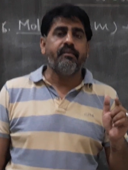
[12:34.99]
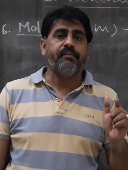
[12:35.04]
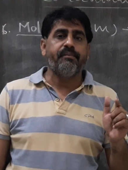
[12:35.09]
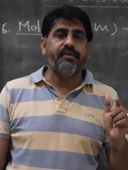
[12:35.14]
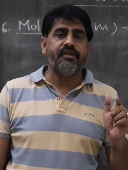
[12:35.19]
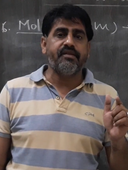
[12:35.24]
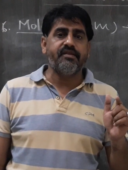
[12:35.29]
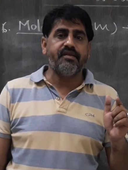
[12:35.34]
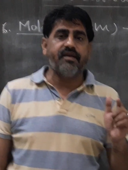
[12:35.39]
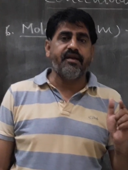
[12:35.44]

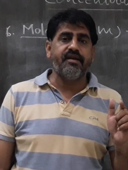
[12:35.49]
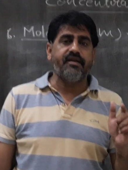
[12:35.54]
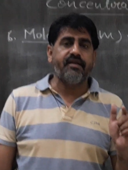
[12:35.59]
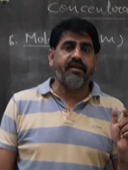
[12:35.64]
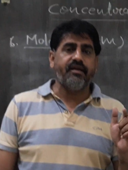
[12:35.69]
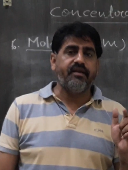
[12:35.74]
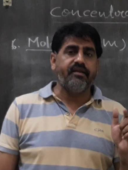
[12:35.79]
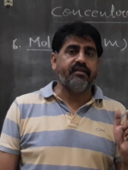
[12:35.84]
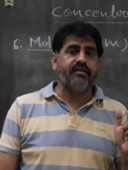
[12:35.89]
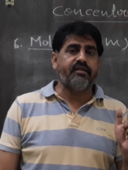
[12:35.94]

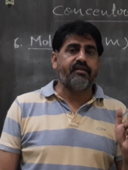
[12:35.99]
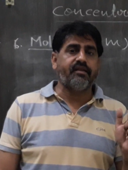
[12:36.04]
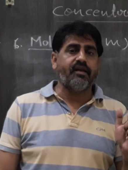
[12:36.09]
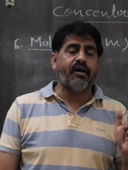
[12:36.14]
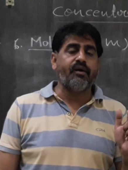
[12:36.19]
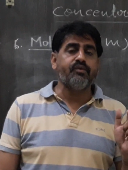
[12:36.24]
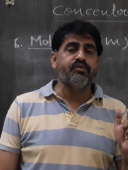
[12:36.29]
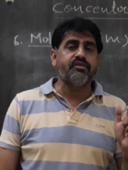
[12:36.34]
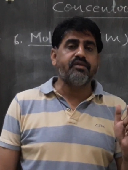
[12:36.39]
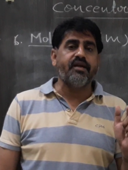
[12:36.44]
present in
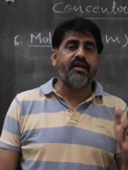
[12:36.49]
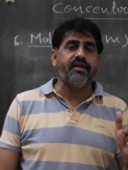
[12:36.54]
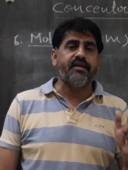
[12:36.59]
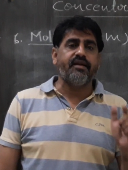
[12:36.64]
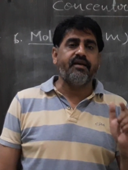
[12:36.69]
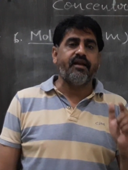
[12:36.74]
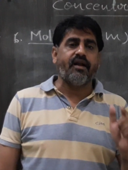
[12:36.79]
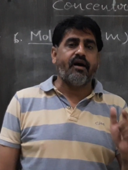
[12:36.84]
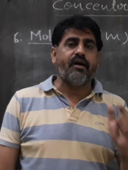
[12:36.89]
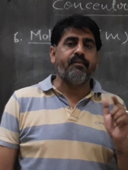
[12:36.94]
1000
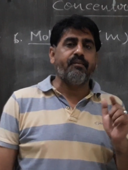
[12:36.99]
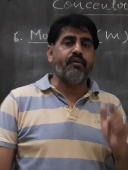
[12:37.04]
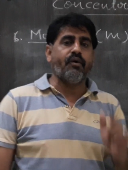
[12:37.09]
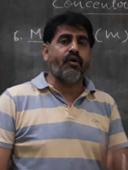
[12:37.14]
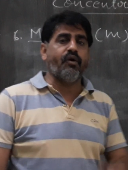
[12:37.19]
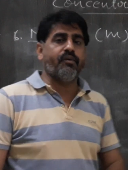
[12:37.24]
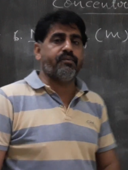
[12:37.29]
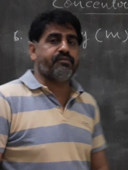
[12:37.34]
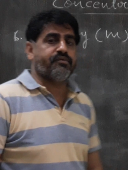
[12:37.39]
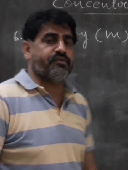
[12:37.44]
gram of